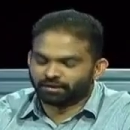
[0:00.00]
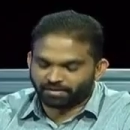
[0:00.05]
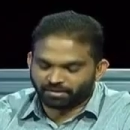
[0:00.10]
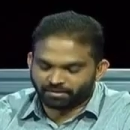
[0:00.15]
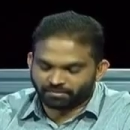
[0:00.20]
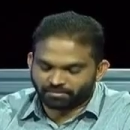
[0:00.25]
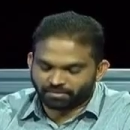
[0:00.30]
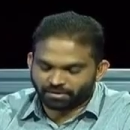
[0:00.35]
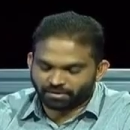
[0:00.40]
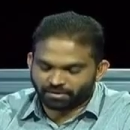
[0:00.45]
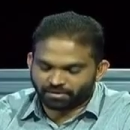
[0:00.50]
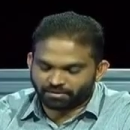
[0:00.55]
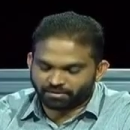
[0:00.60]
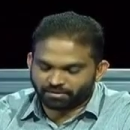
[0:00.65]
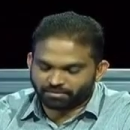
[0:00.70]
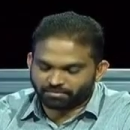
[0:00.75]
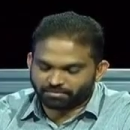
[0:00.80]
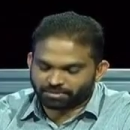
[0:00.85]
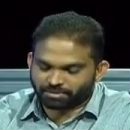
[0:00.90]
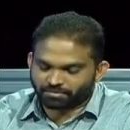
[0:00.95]

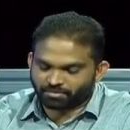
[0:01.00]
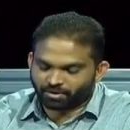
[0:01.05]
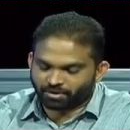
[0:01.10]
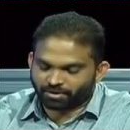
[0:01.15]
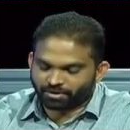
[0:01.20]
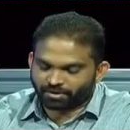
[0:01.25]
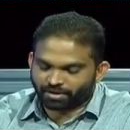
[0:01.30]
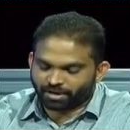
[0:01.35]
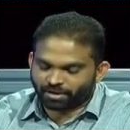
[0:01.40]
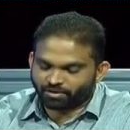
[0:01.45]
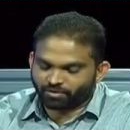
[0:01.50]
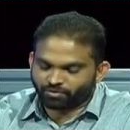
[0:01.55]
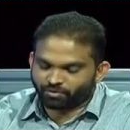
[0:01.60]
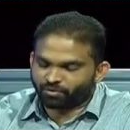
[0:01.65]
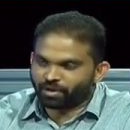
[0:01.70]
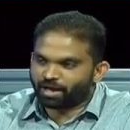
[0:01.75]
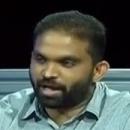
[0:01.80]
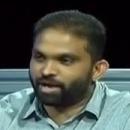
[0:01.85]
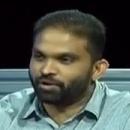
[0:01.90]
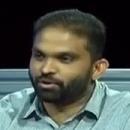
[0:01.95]
Mr. Um, uh, Moulana, can you
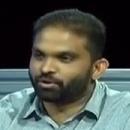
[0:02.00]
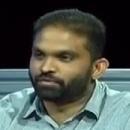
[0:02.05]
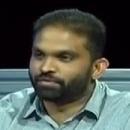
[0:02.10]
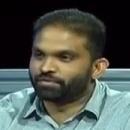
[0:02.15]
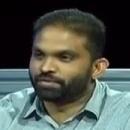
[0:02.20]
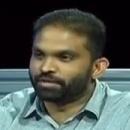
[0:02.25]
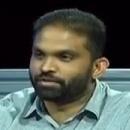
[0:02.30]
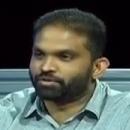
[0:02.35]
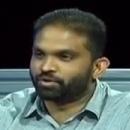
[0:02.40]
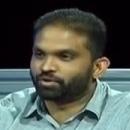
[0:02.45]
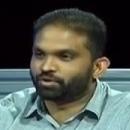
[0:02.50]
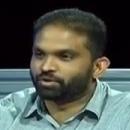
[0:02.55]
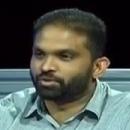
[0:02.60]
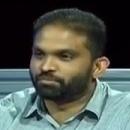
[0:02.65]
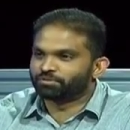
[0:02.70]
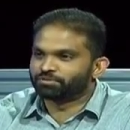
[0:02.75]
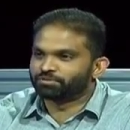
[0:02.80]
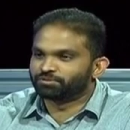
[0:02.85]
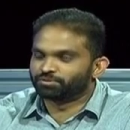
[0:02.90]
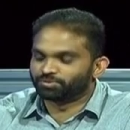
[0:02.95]
hand over the document
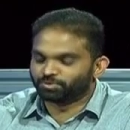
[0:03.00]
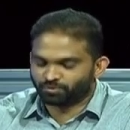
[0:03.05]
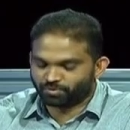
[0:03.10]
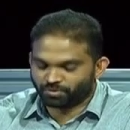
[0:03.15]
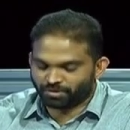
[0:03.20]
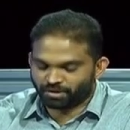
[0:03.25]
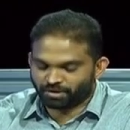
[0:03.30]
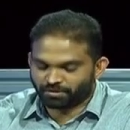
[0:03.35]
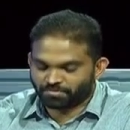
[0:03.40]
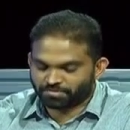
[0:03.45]
to um, yes.